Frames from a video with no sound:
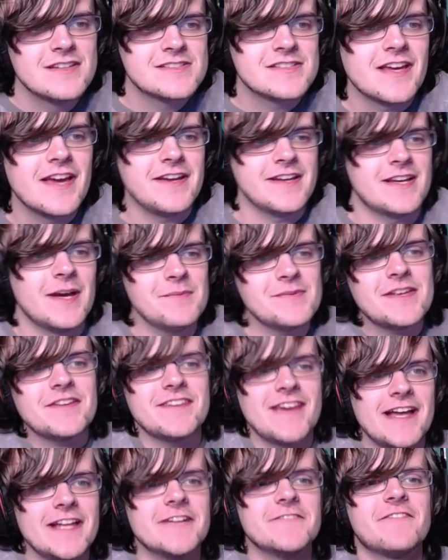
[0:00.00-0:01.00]
So yeah, he comes out
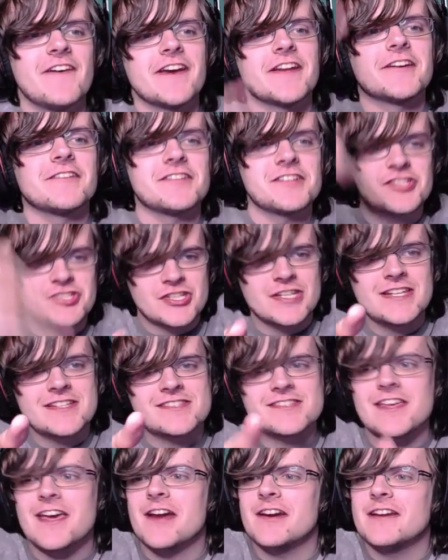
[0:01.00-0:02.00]
of the elevator, and
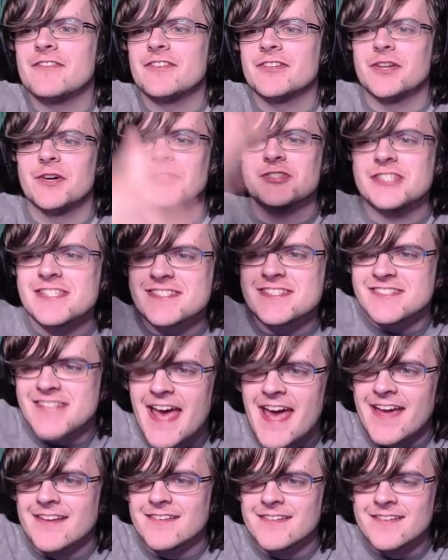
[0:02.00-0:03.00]
she's there, even though she's
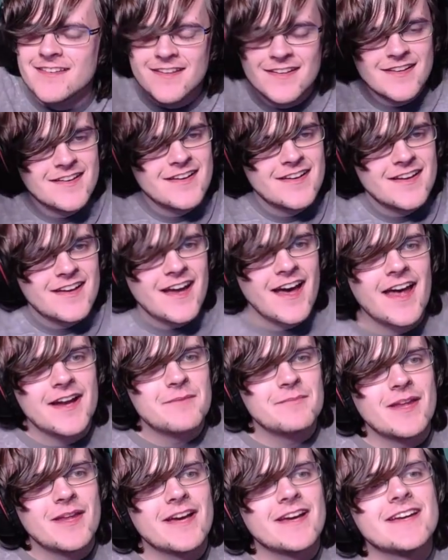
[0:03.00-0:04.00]
dead.
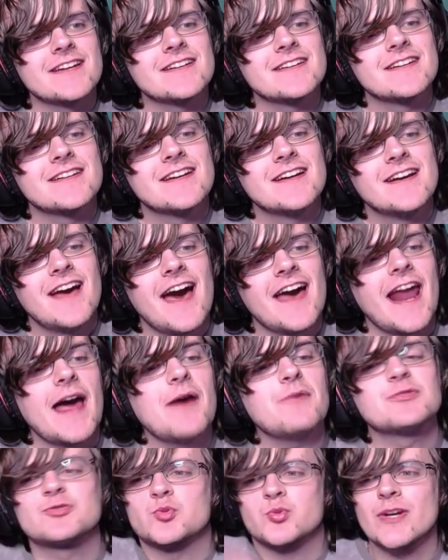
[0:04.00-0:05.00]
And I'm like, and
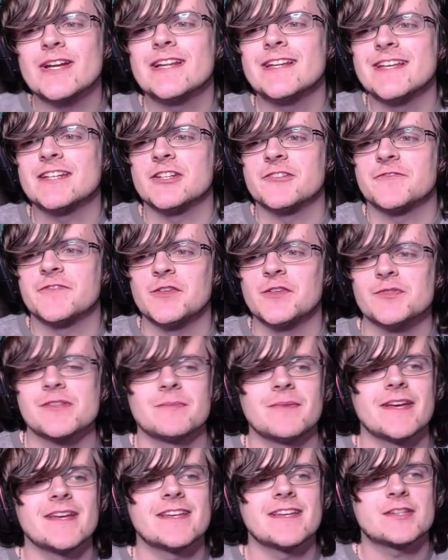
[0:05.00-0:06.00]
I was really confused.
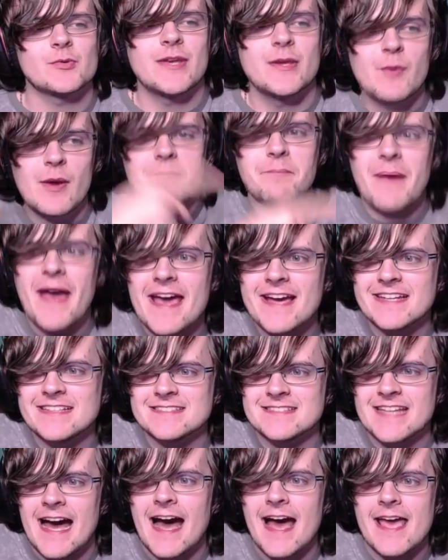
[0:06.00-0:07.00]
I'm like, so he went back
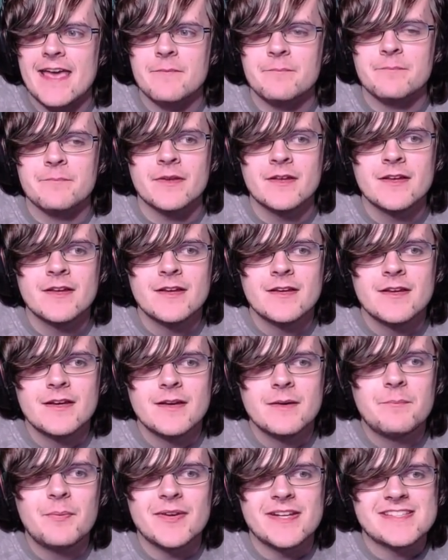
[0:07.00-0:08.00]
in time,
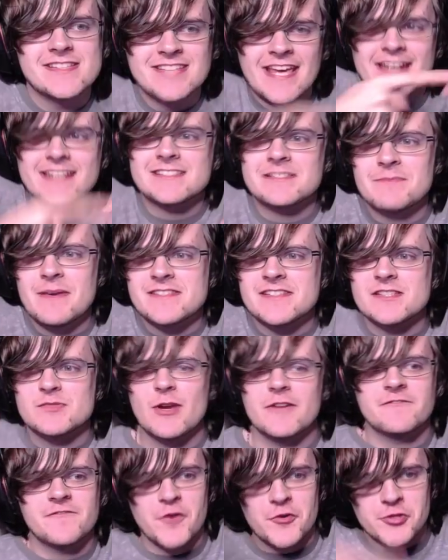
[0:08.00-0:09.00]
but his text message
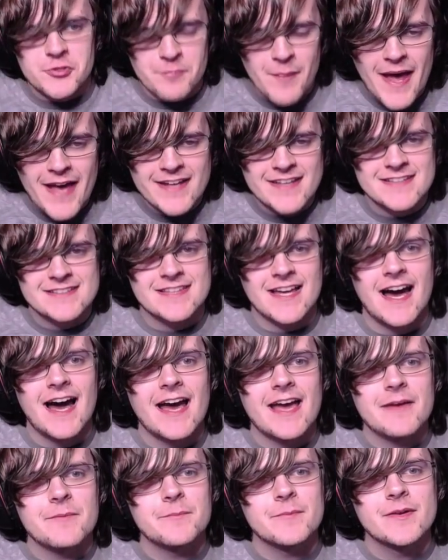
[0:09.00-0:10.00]
went further back in
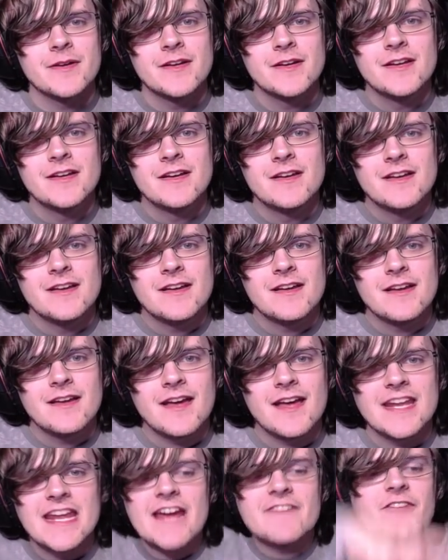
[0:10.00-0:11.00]
time,
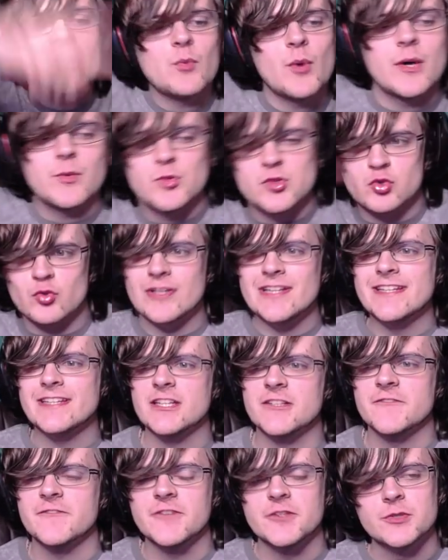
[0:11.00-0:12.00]
and everyone was really
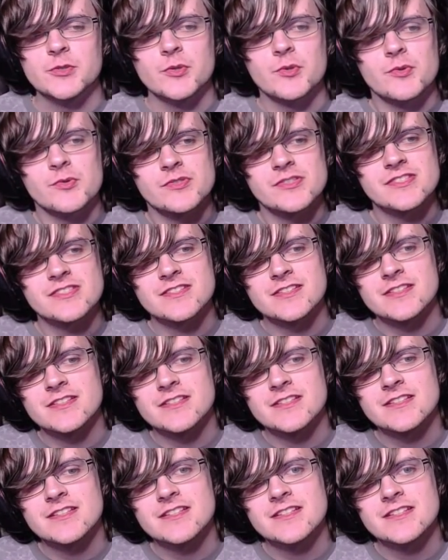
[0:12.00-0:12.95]
confused.